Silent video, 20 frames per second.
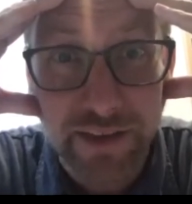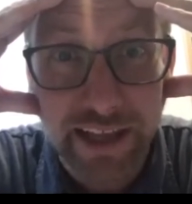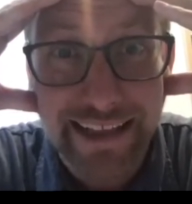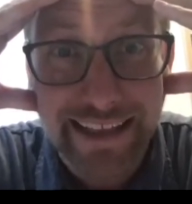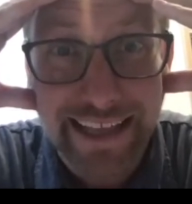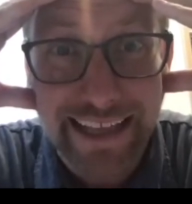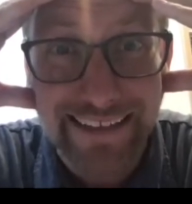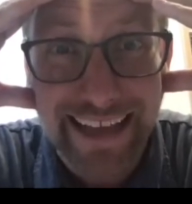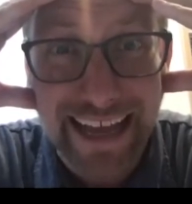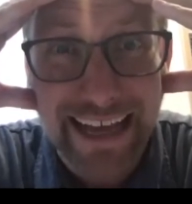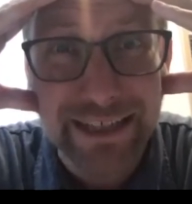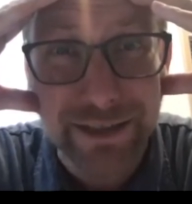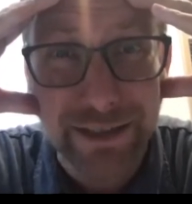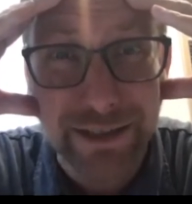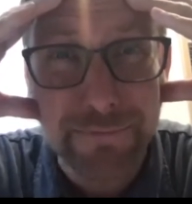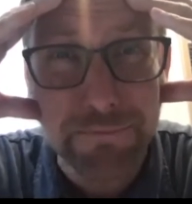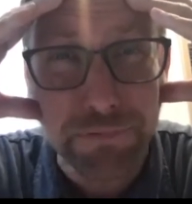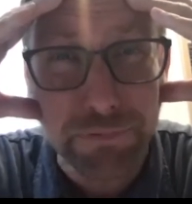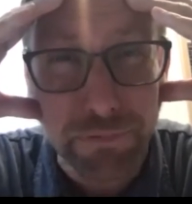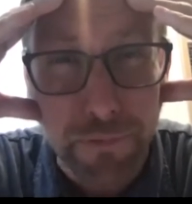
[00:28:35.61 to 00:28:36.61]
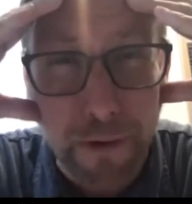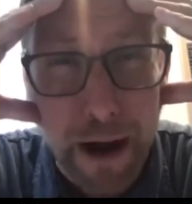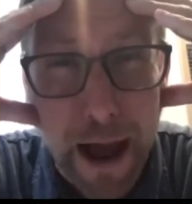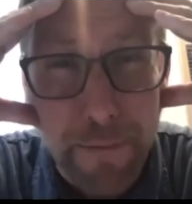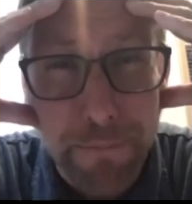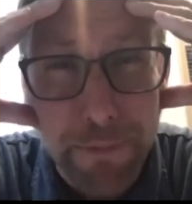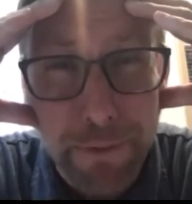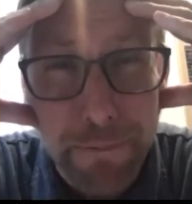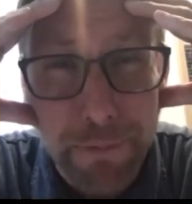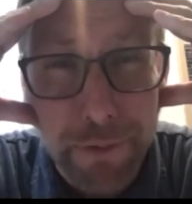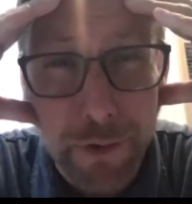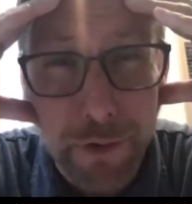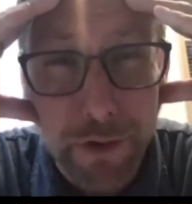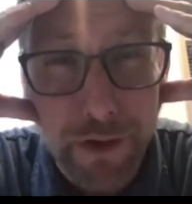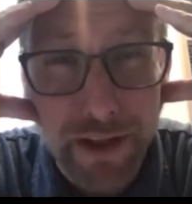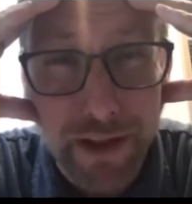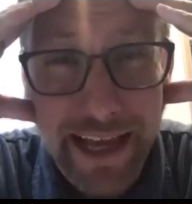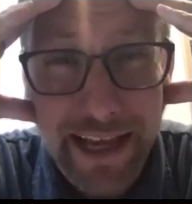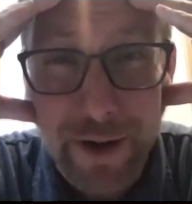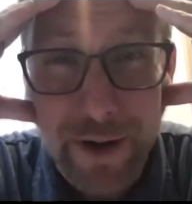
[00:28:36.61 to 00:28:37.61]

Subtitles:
Like that's actually probable. Like,